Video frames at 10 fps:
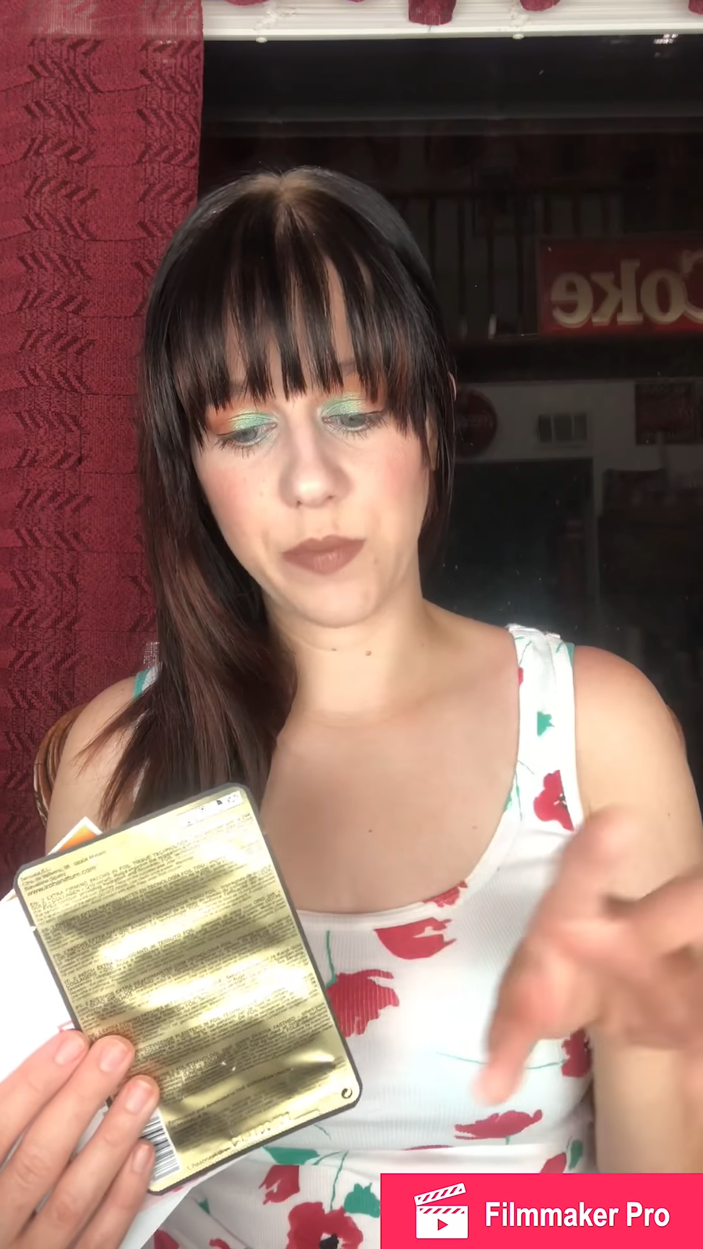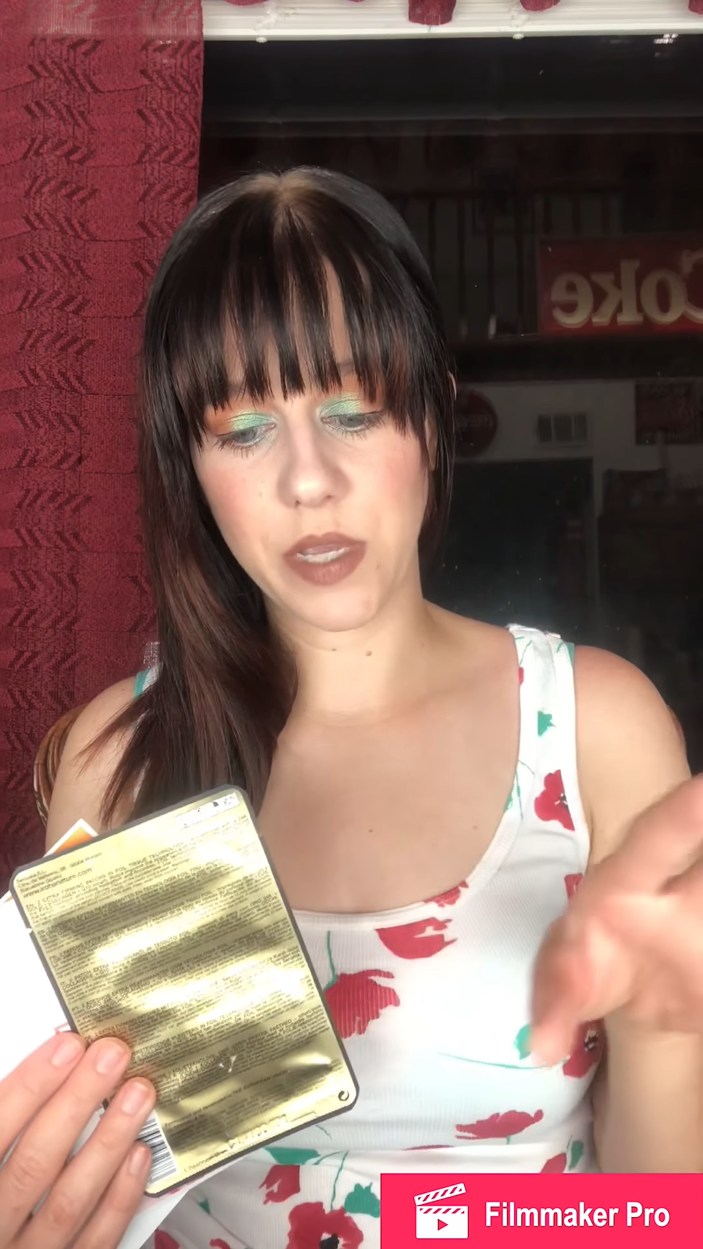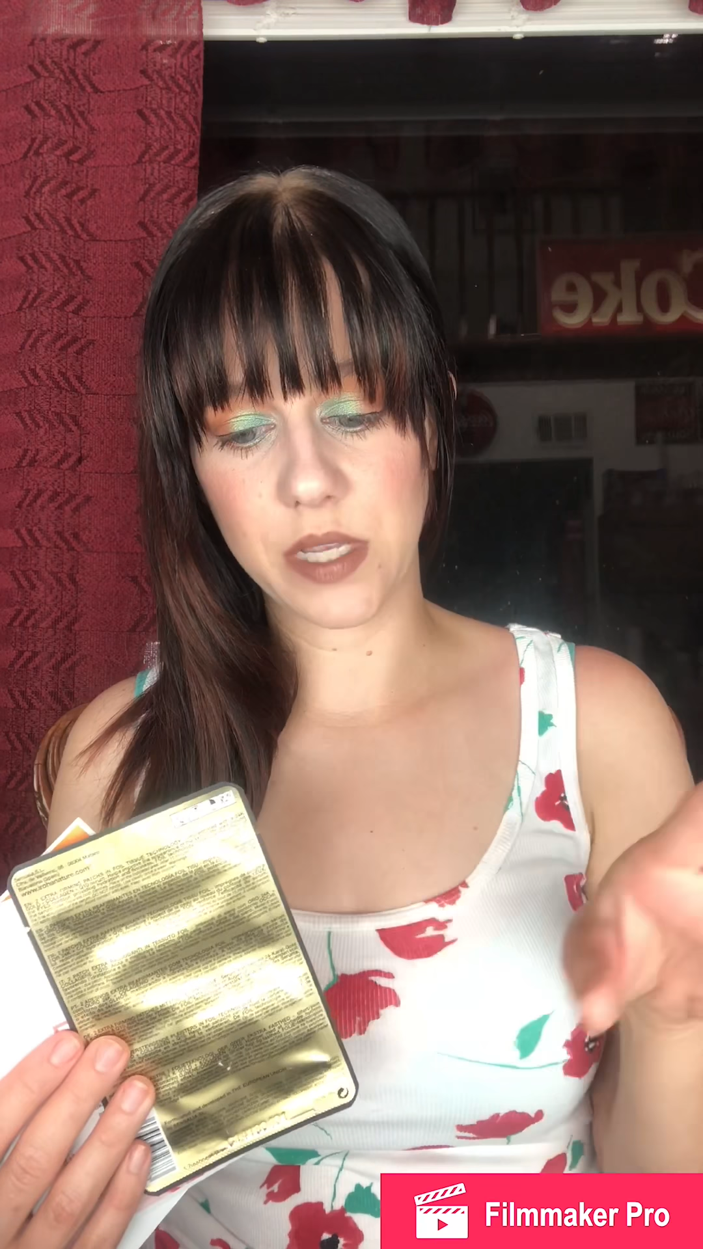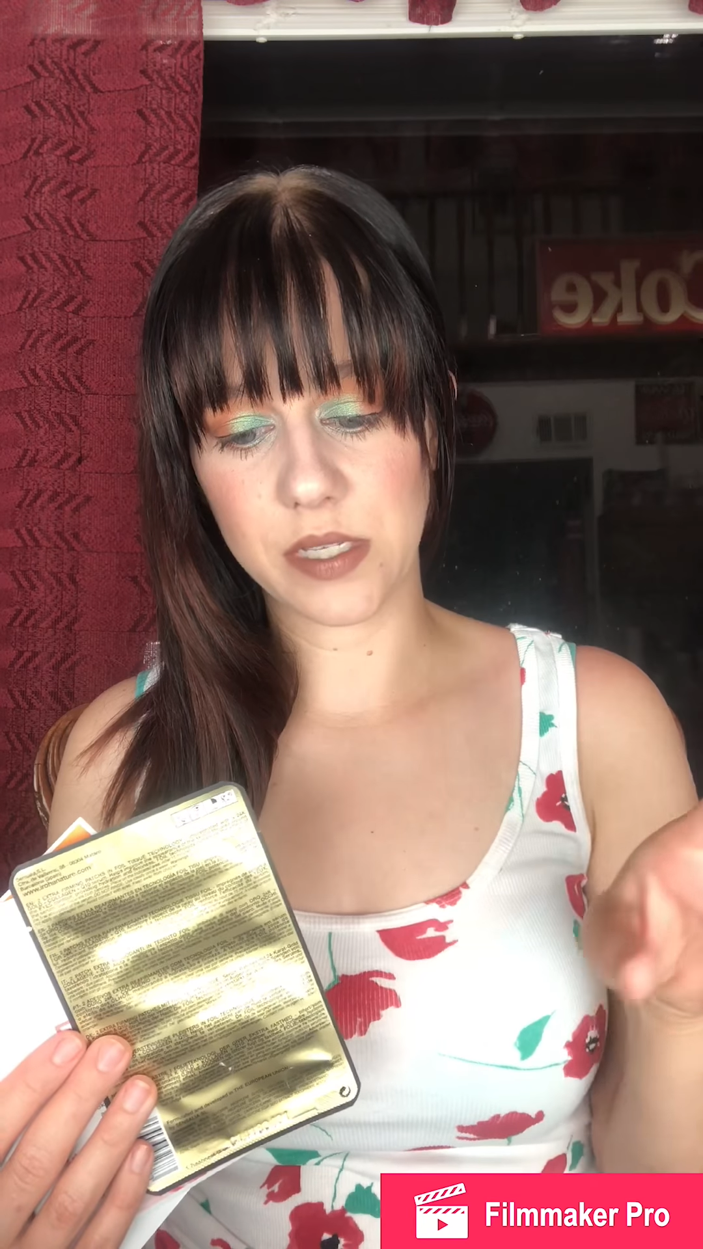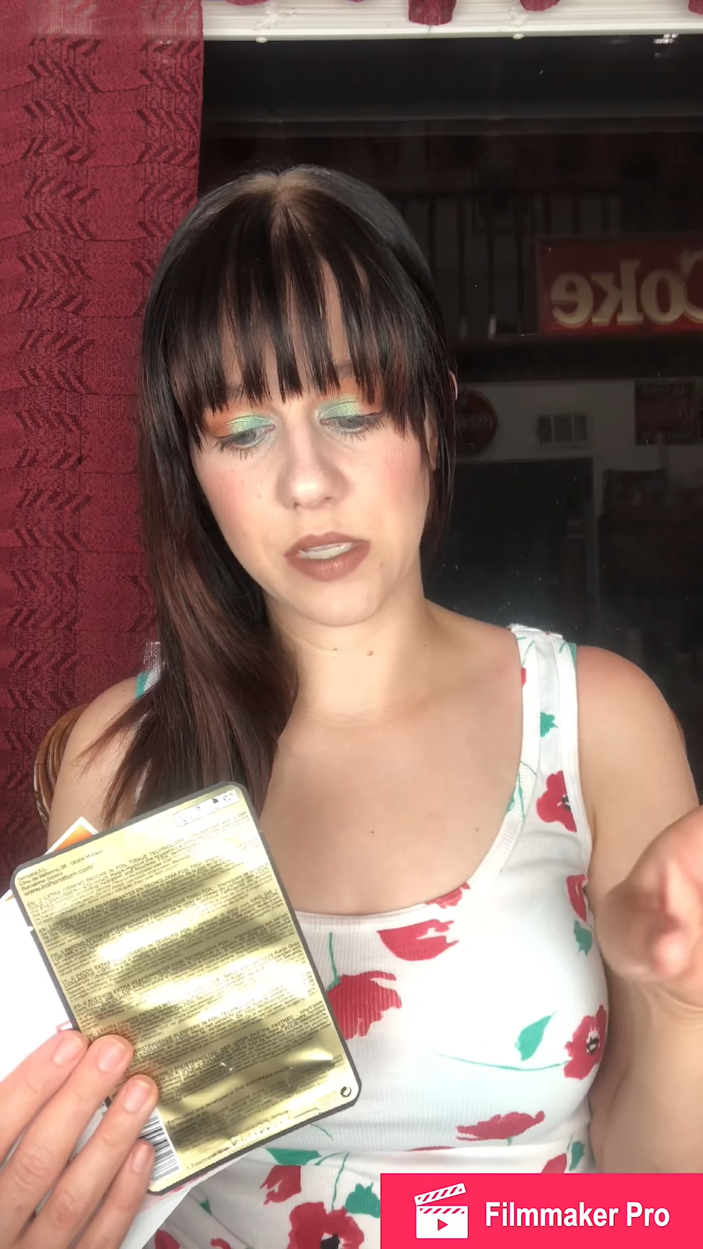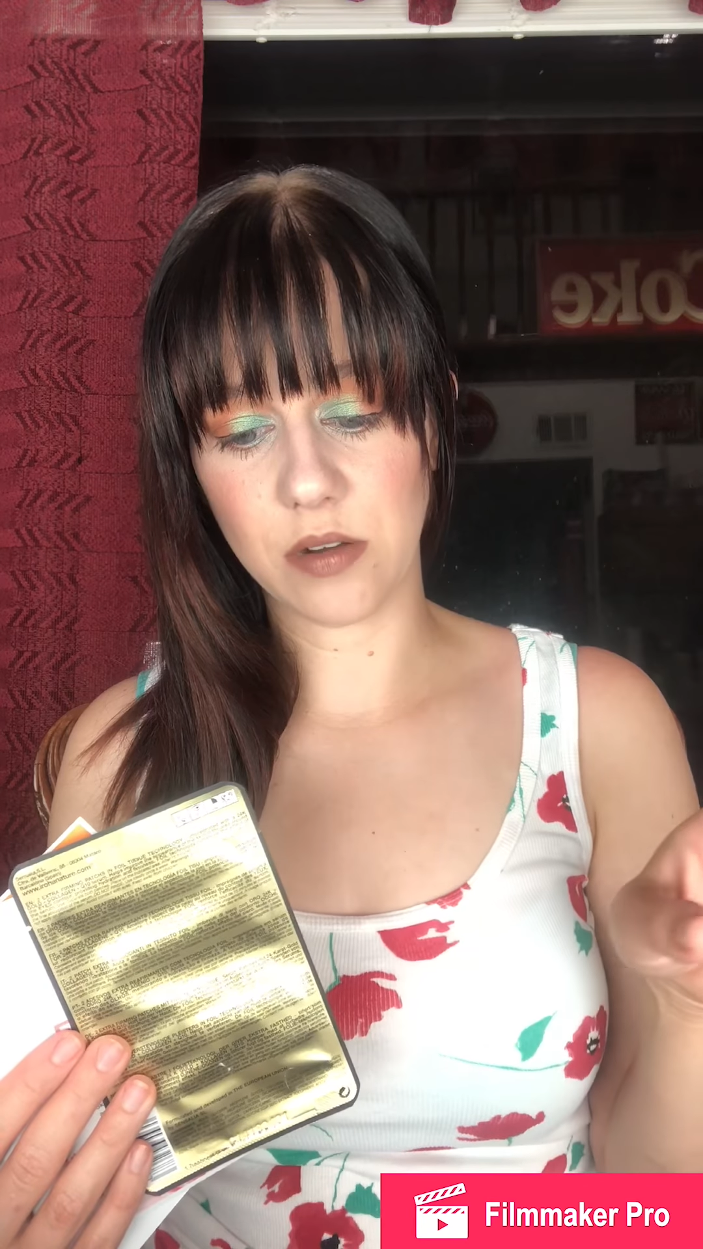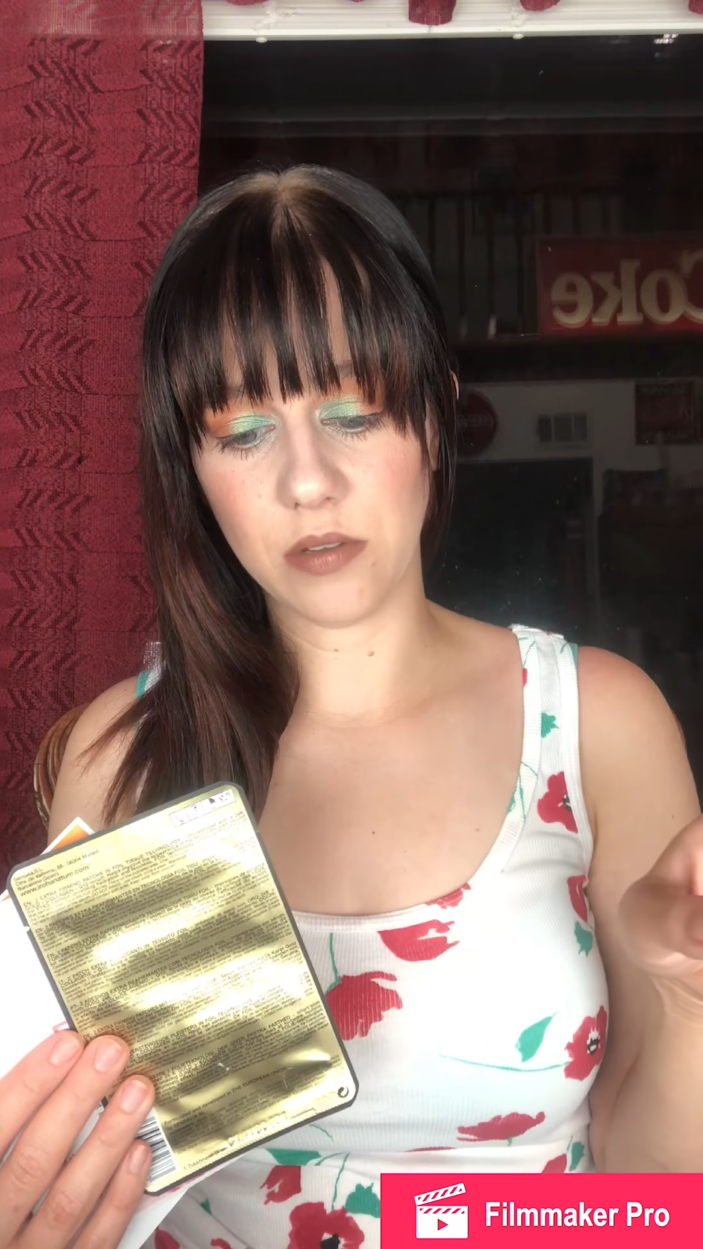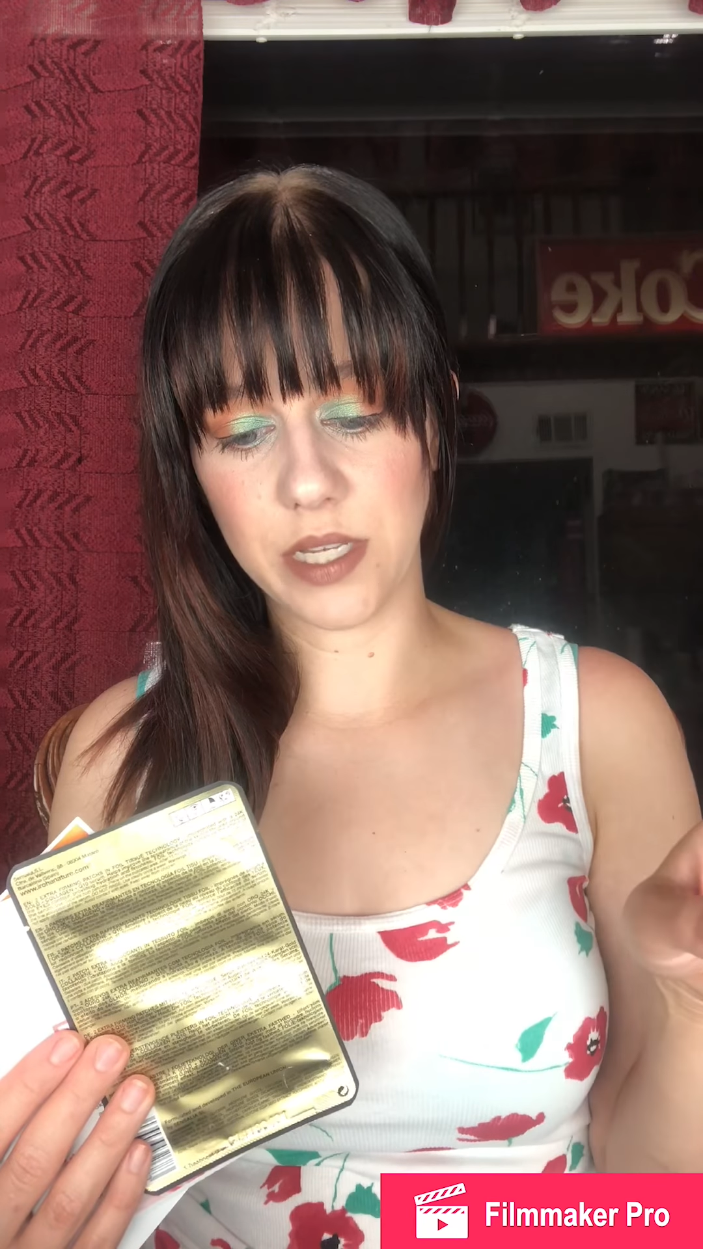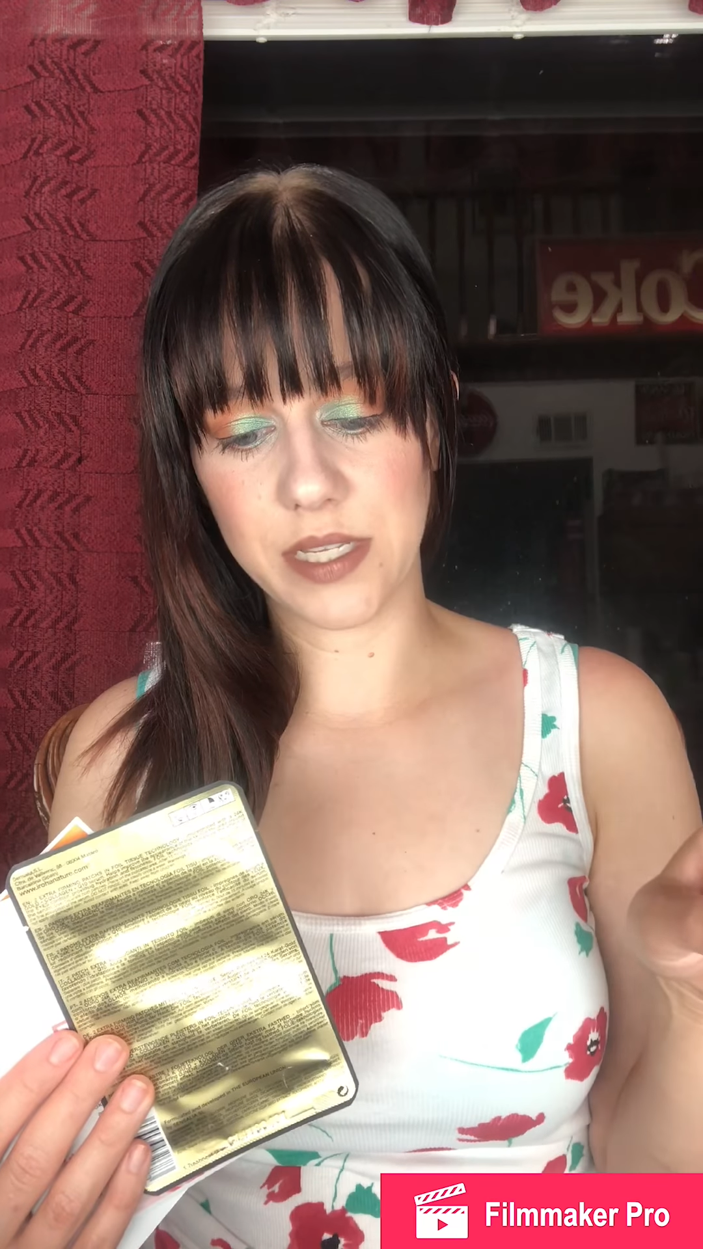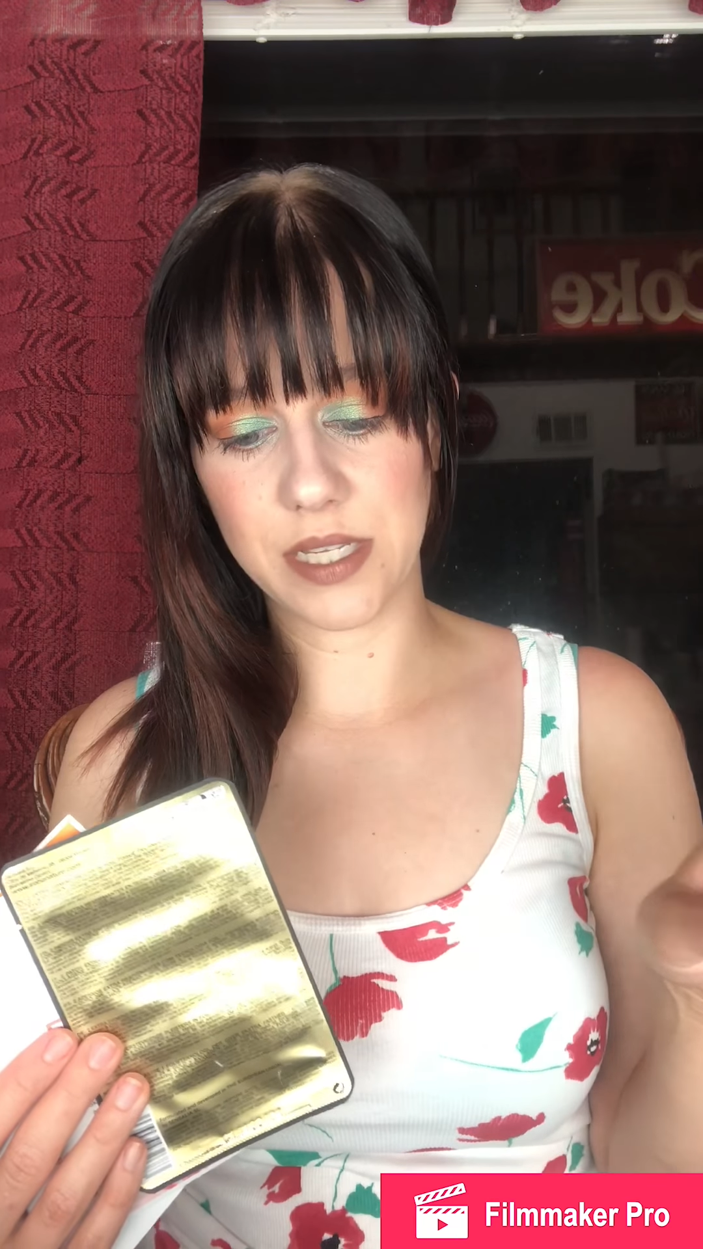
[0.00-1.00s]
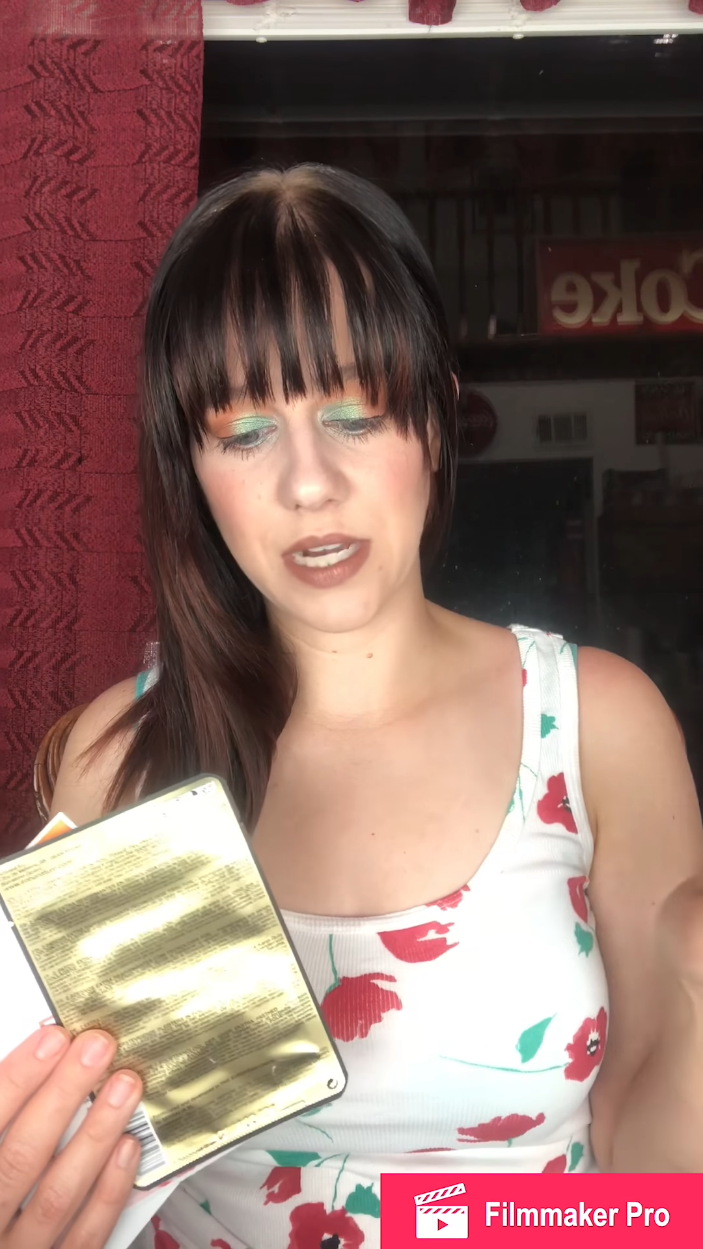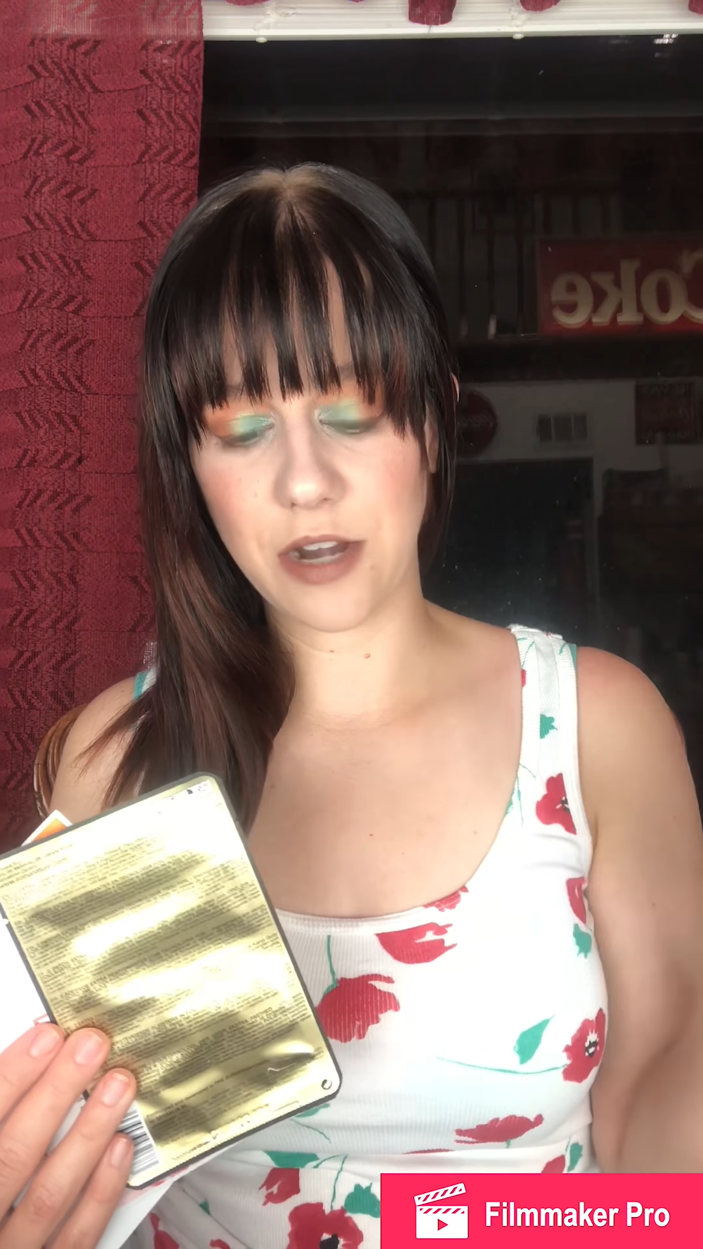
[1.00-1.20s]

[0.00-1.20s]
because they're listed.